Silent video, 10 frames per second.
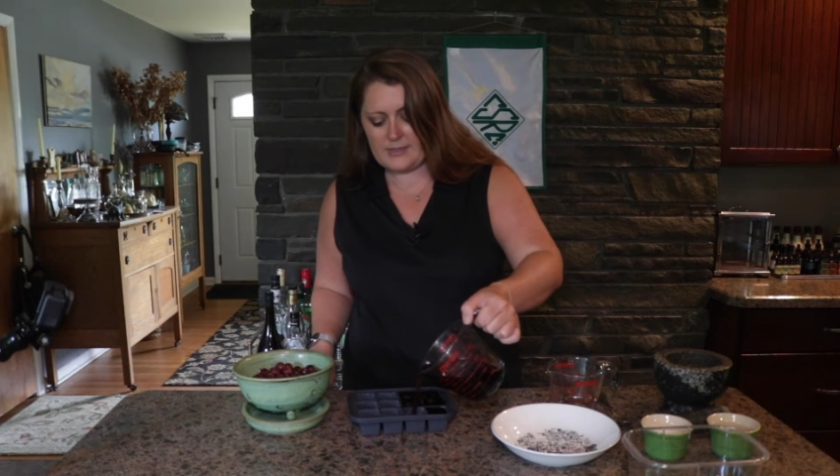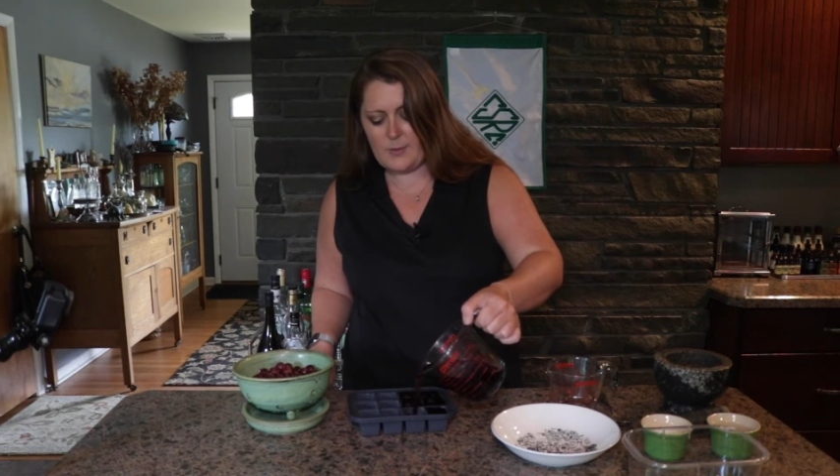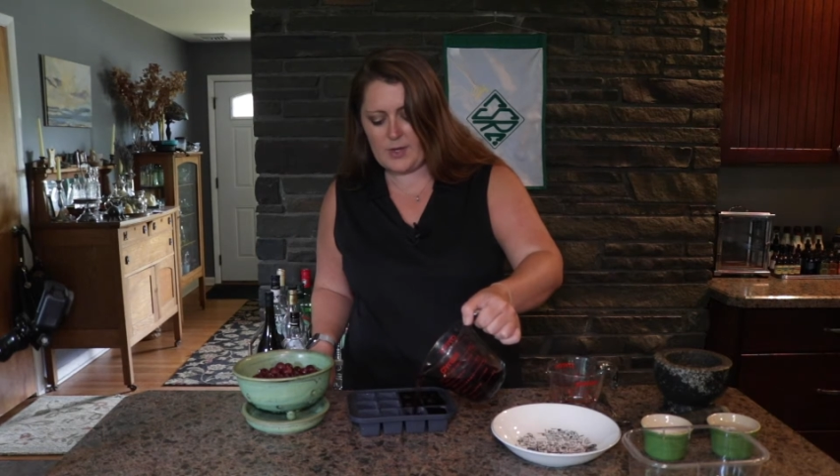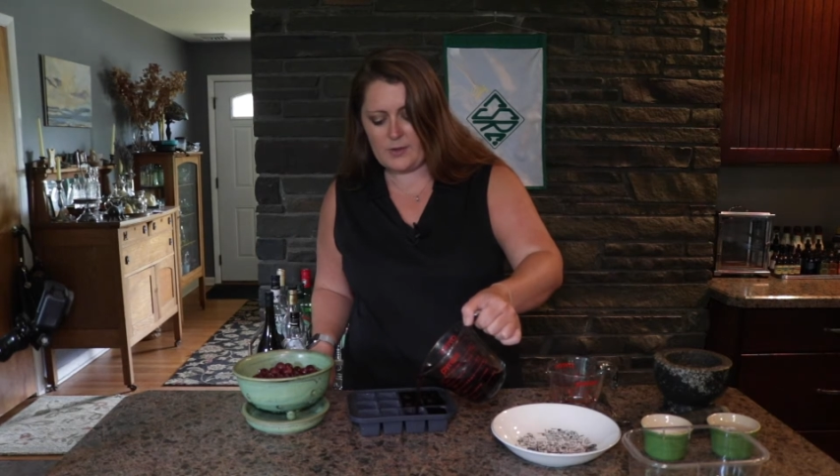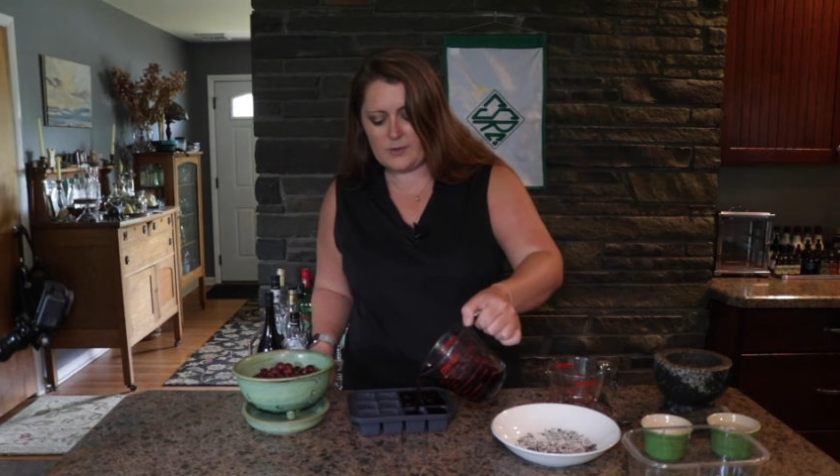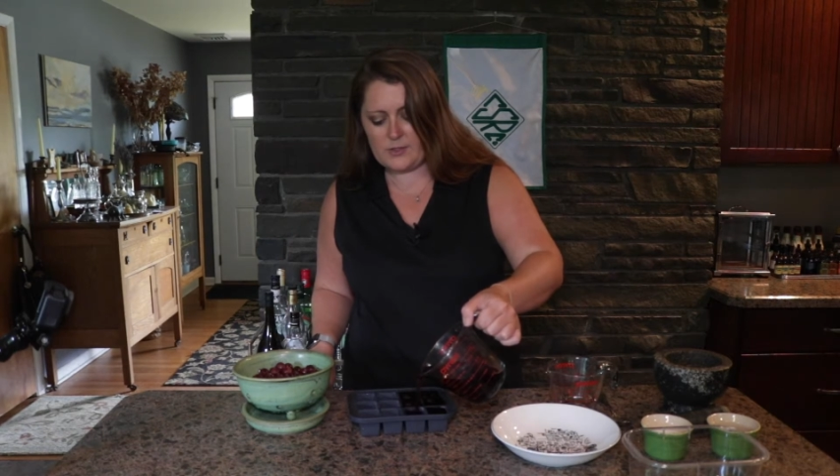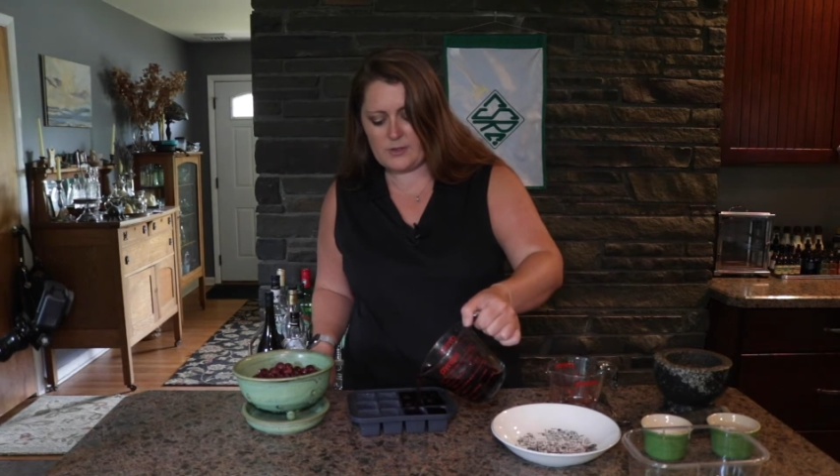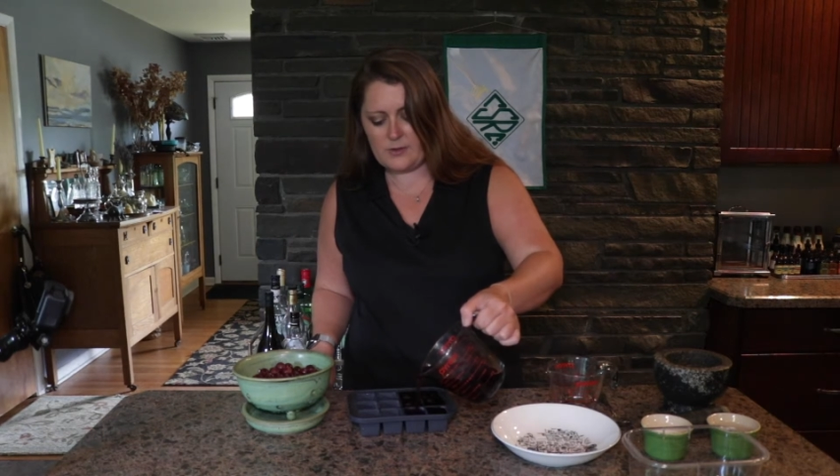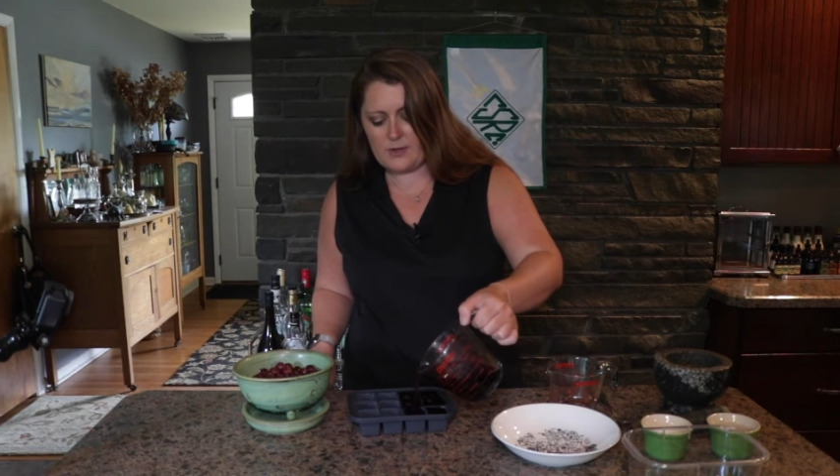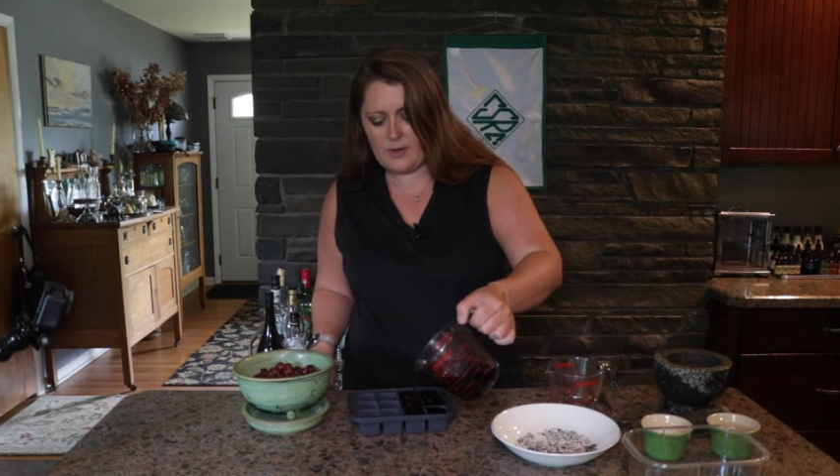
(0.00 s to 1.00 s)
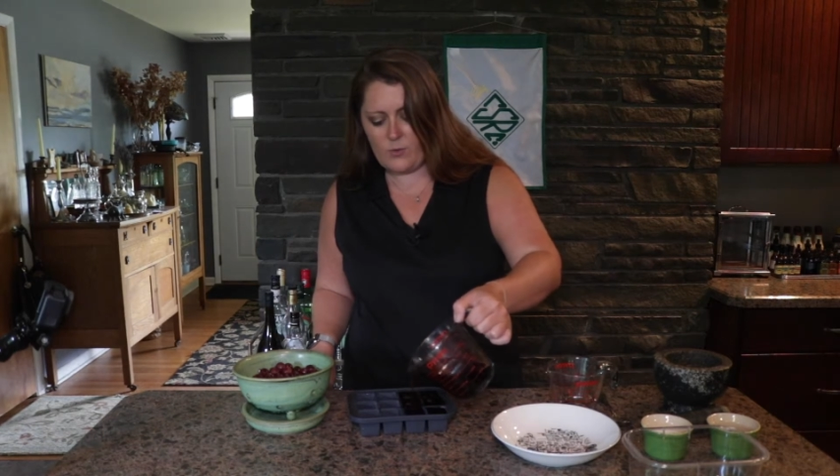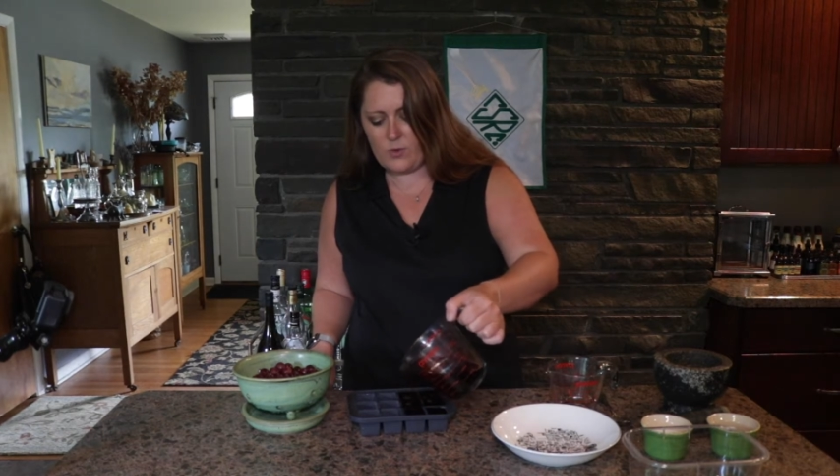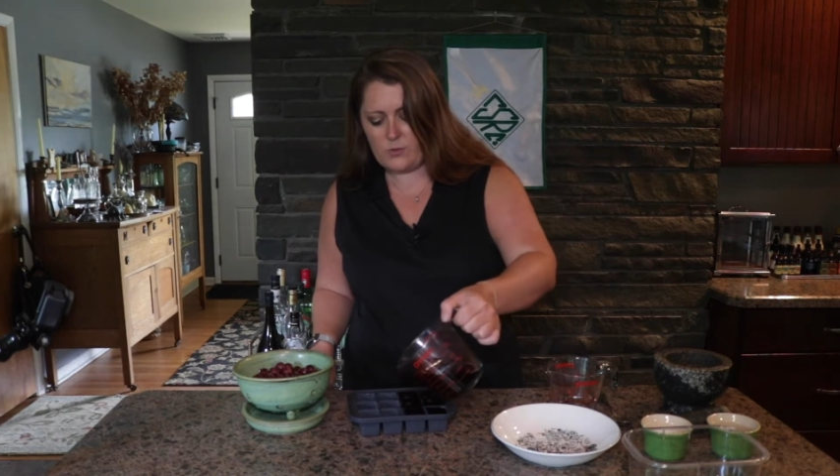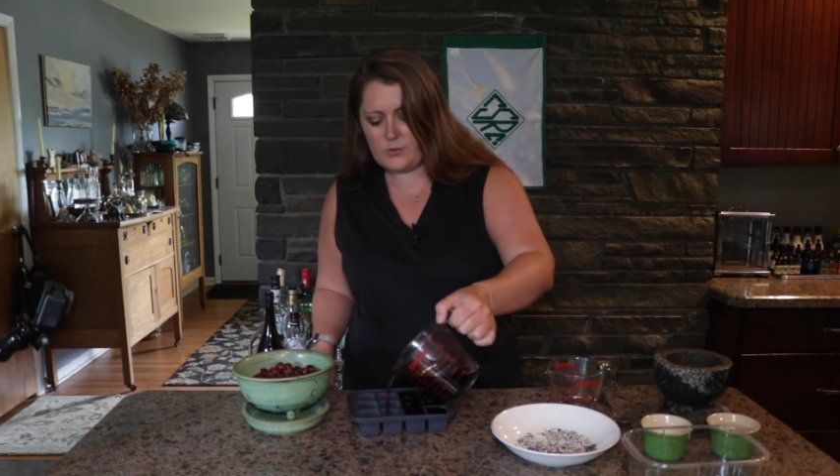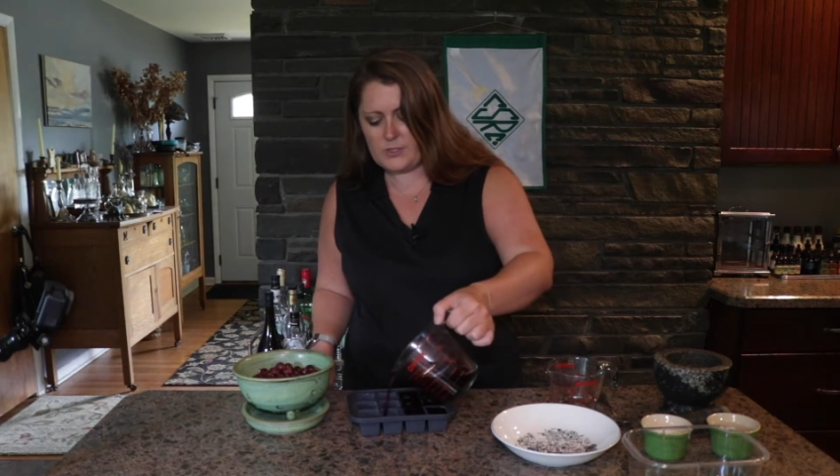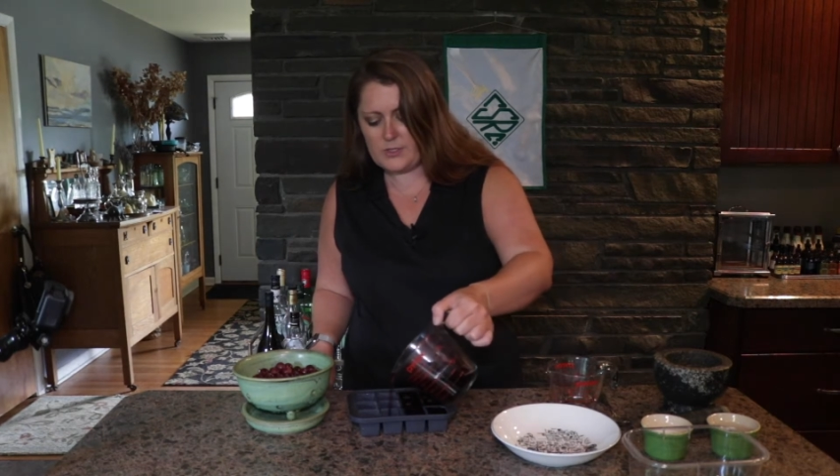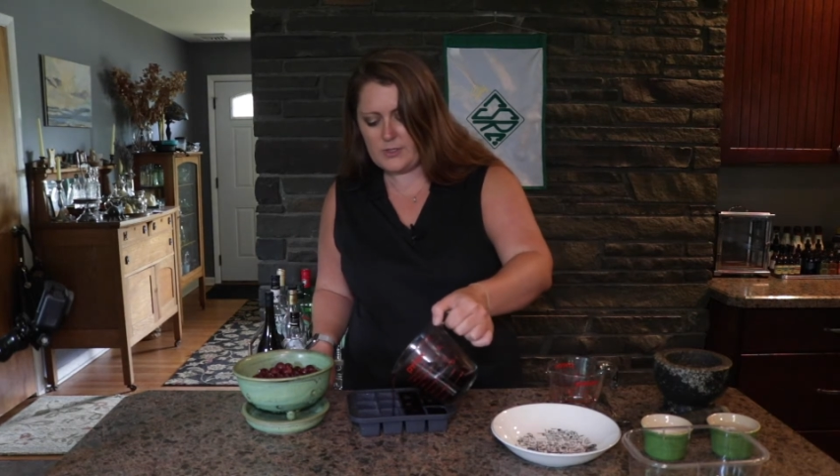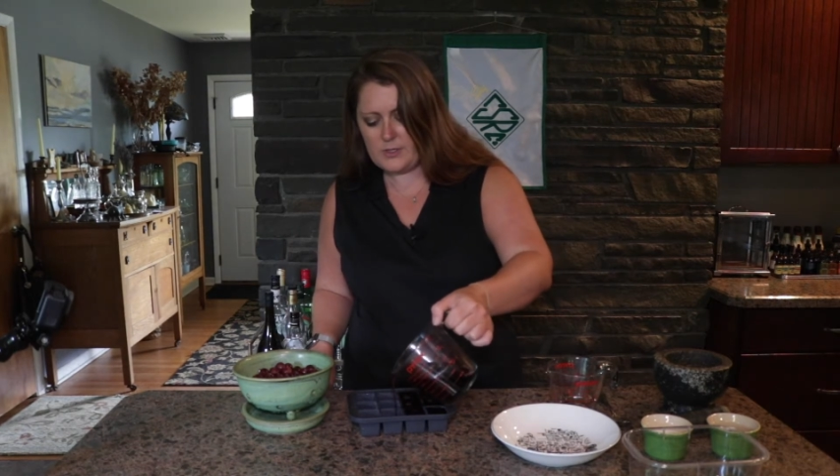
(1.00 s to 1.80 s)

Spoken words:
melt, they won't